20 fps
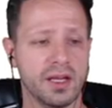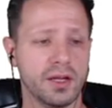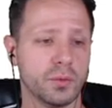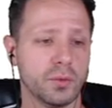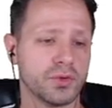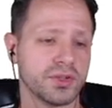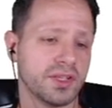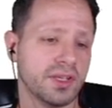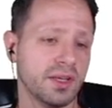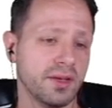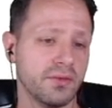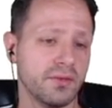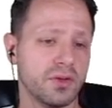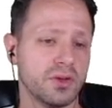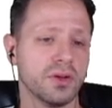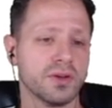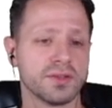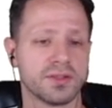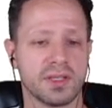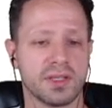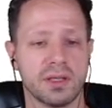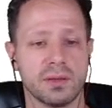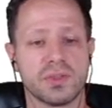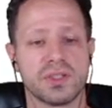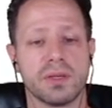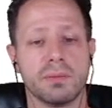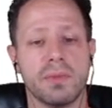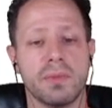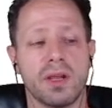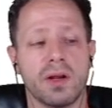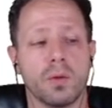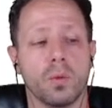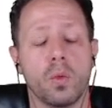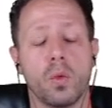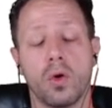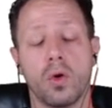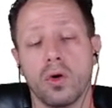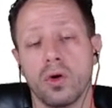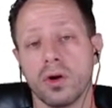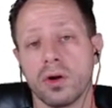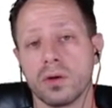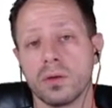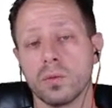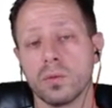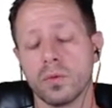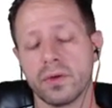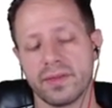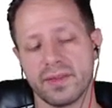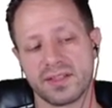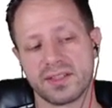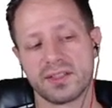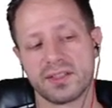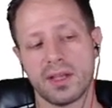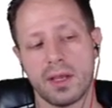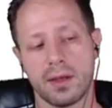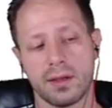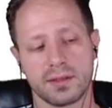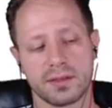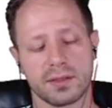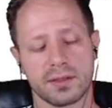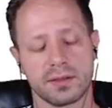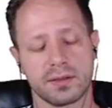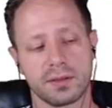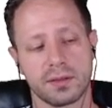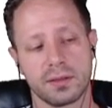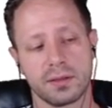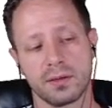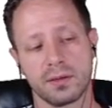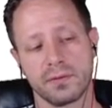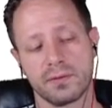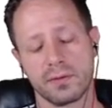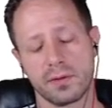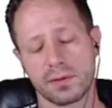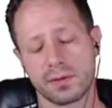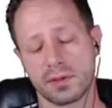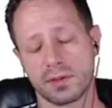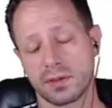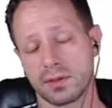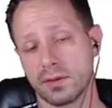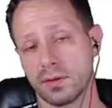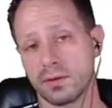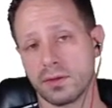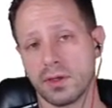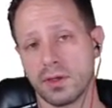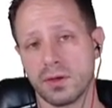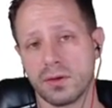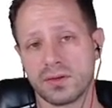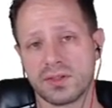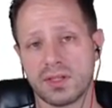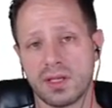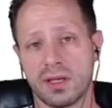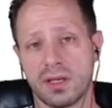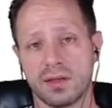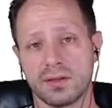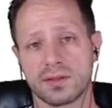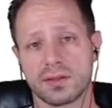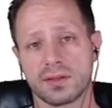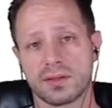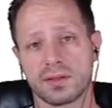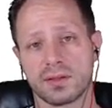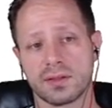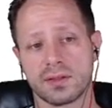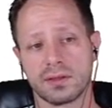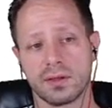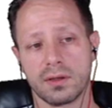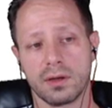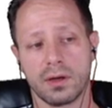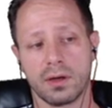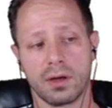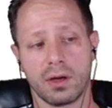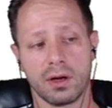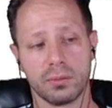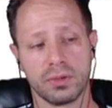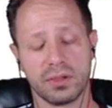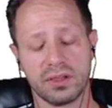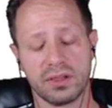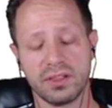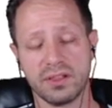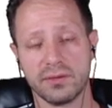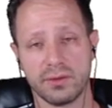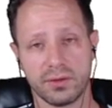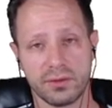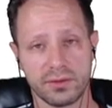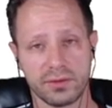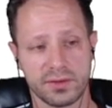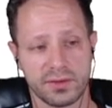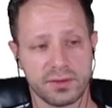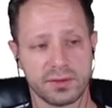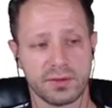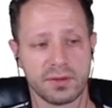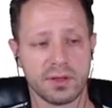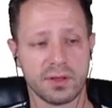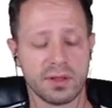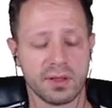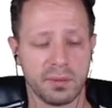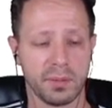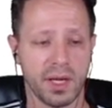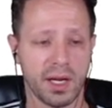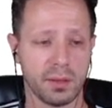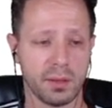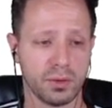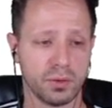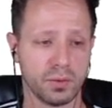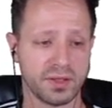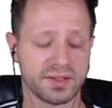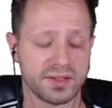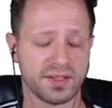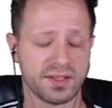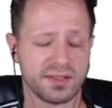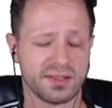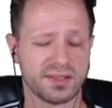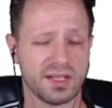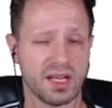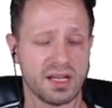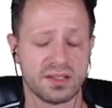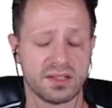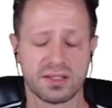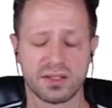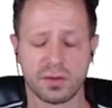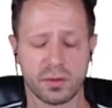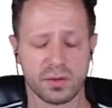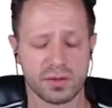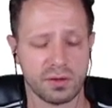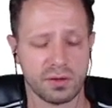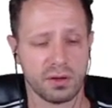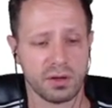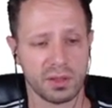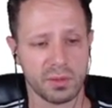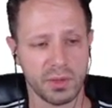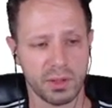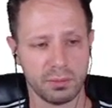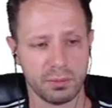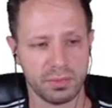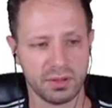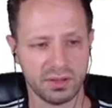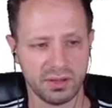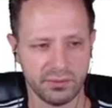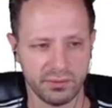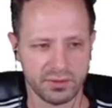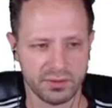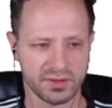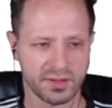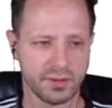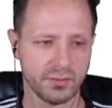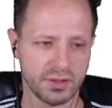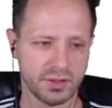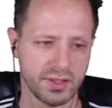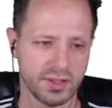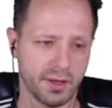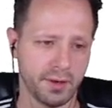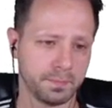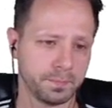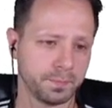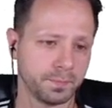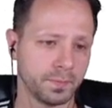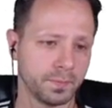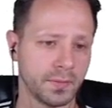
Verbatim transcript: And it was given unto him to make war with the saints. For those that don't know, saints are believers in the Bible. When it says saints, it's always talking about believers every time.